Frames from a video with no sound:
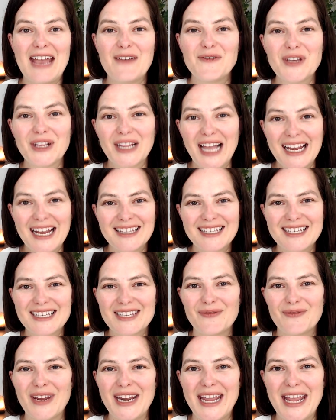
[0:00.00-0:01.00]
you like this
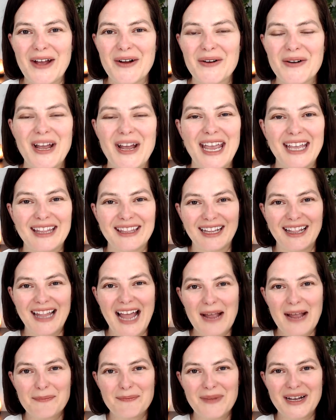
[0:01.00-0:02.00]
video, hit the
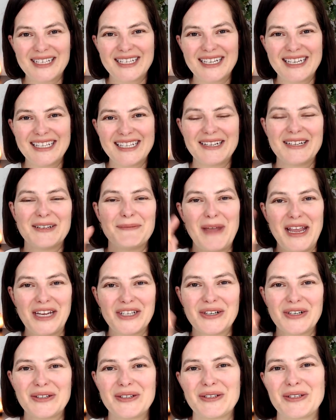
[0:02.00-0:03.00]
like button, make
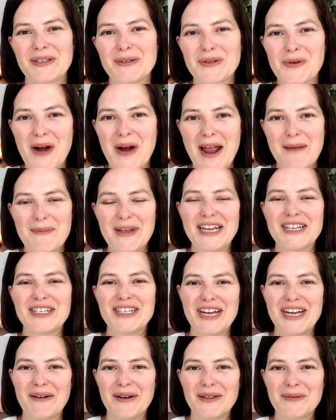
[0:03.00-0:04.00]
sure to subscribe and
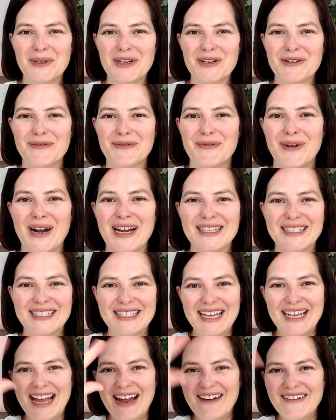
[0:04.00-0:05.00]
share it with your friends.
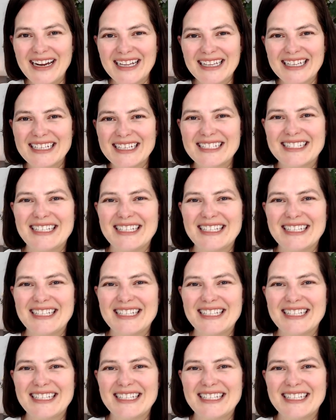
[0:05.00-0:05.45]
All right, see